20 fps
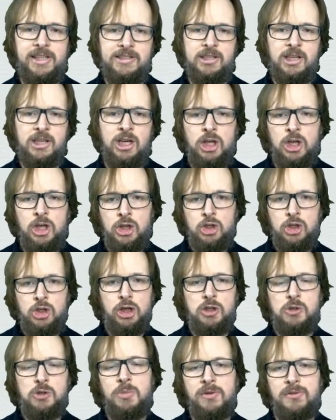this
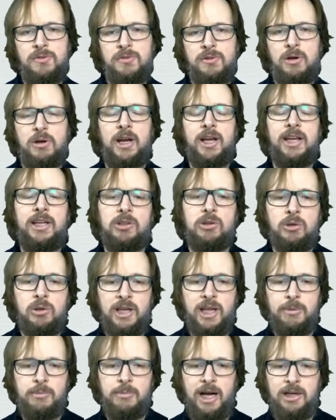just before
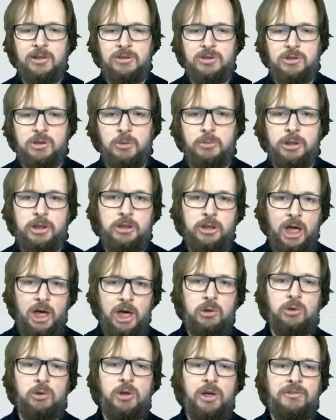8.0 came out. So, but
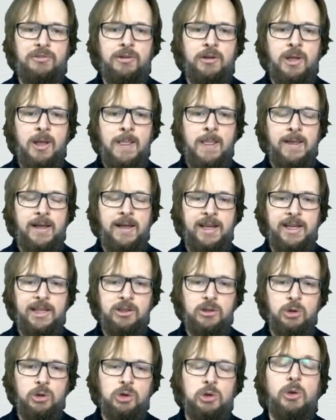now you have
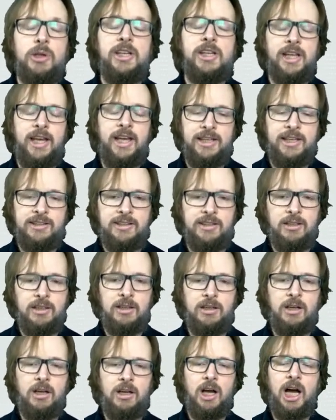
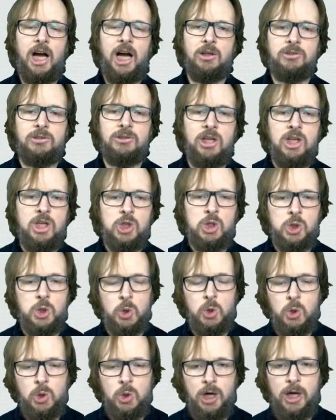8.0.28 out.
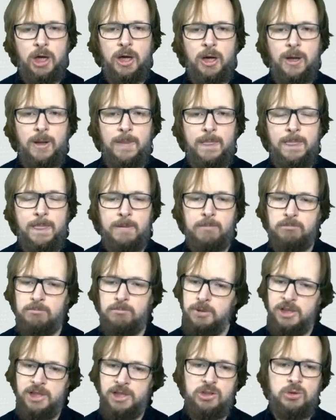So
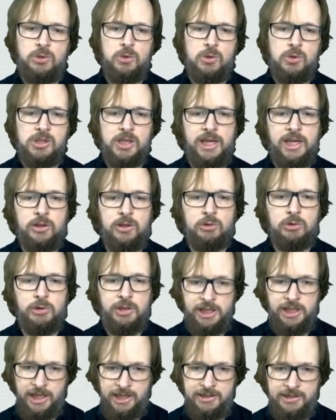please use
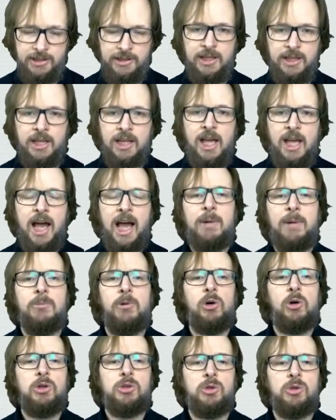8.0.28.
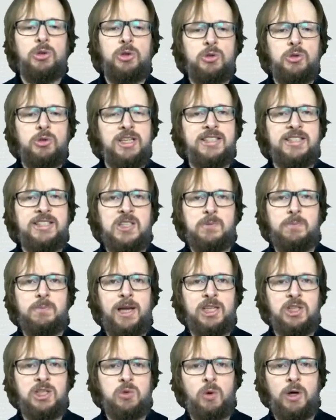I'm also using
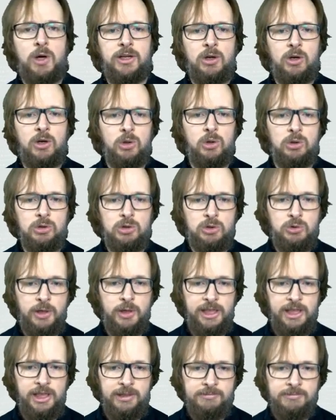sysbench
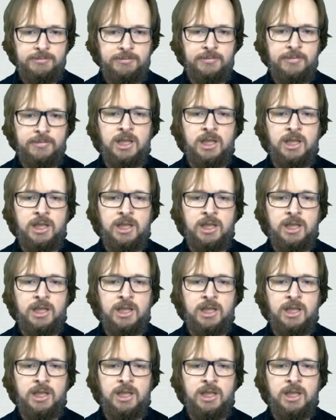1.0.20